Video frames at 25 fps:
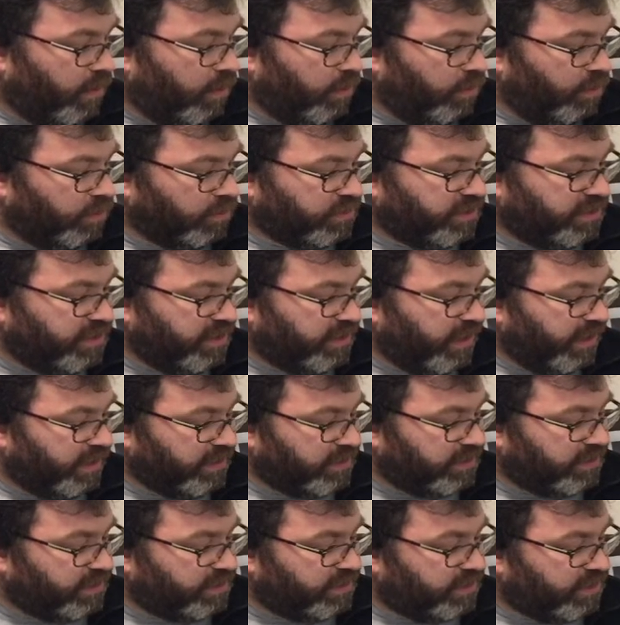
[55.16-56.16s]
you'll see
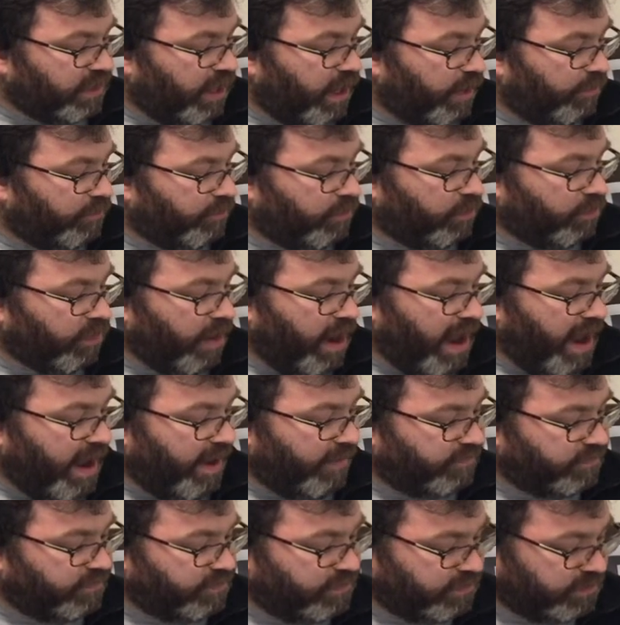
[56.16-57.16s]
that some
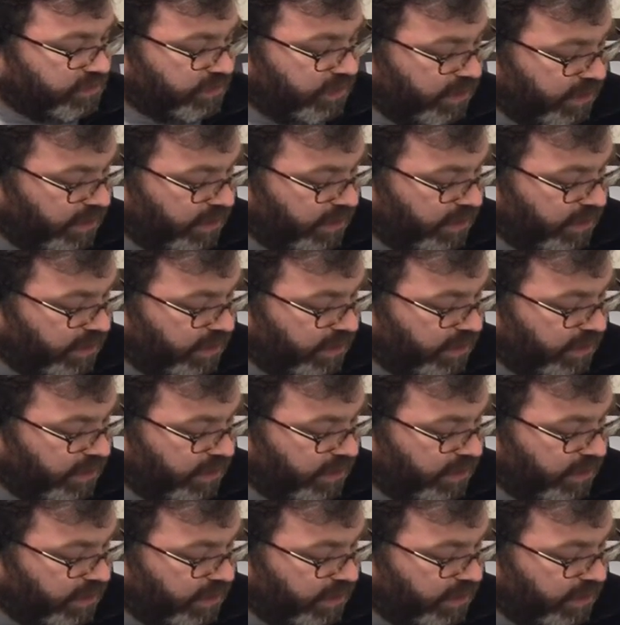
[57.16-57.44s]
graphs